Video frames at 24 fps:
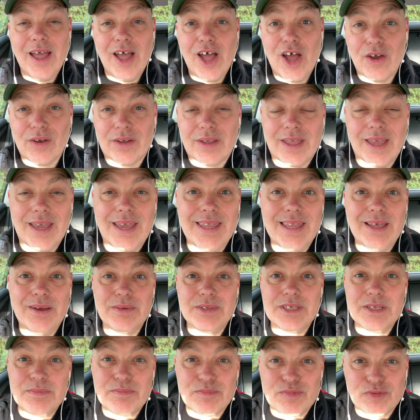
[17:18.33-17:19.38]
Okay, that
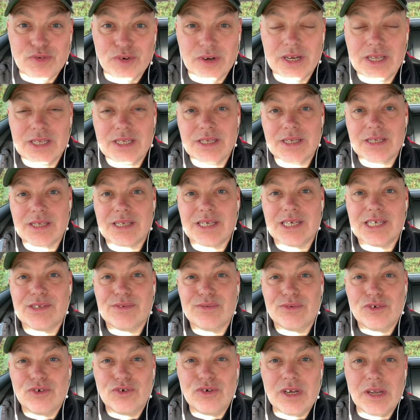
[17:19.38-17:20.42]
was a pretty
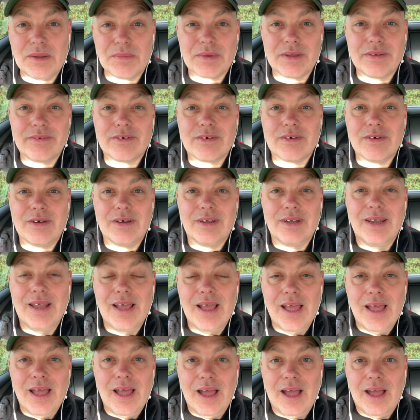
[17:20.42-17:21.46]
successful trip. We've got
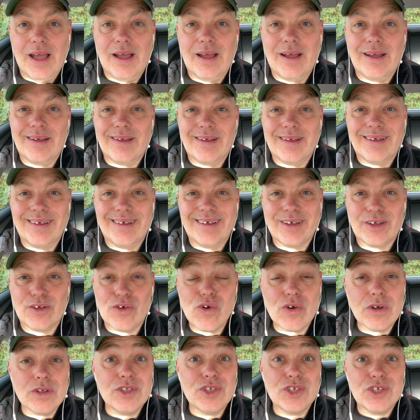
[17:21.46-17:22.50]

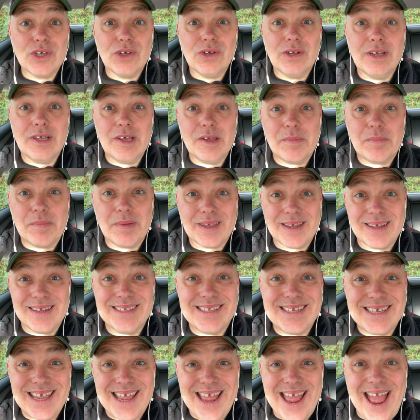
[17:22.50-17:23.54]
Gorgonzola,
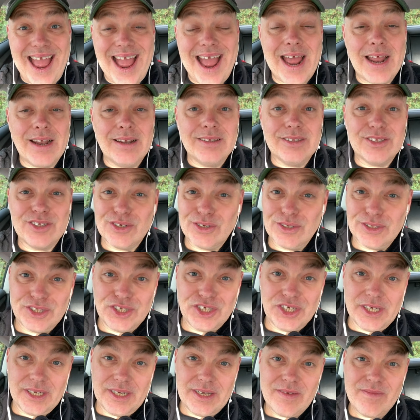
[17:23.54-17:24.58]
Picante and
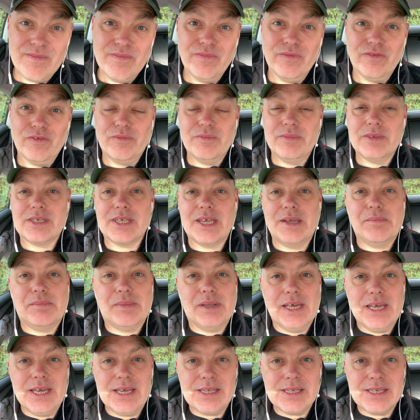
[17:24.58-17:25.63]
Dolce from the same
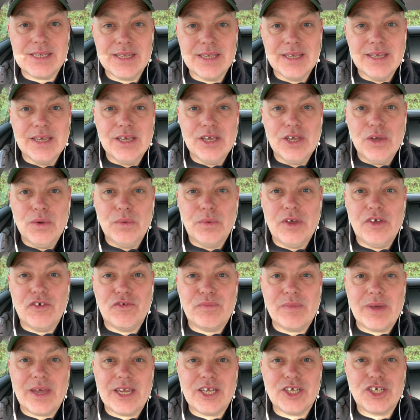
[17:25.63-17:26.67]
place. We've
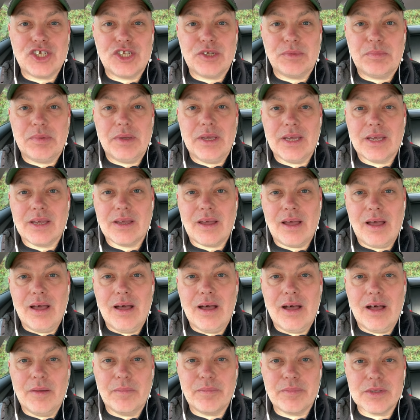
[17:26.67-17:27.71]
managed to pick
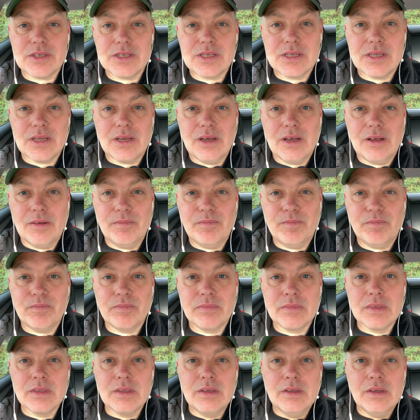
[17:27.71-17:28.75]
up some
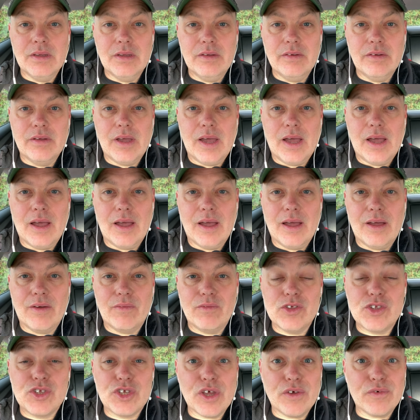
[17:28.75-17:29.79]

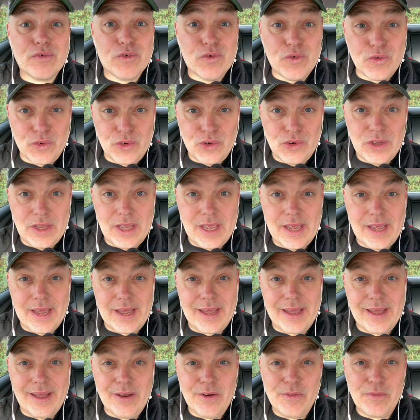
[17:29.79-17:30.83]
Reserve
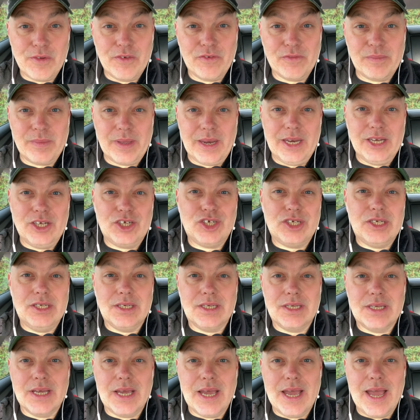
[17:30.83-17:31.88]
Gruyere. We've managed to
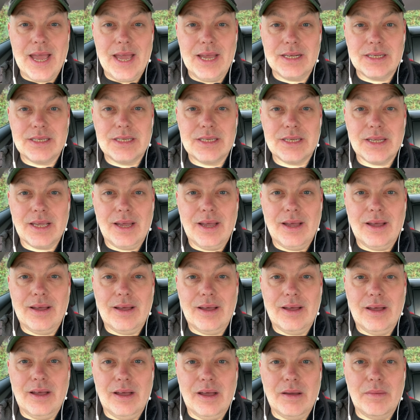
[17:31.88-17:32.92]
get
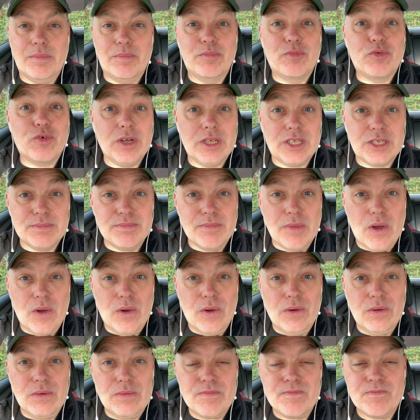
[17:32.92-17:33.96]
Brie de
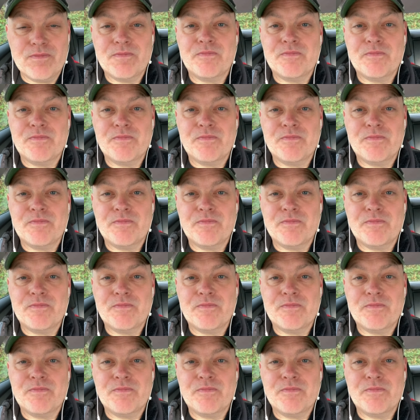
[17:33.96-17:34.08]
Meaux.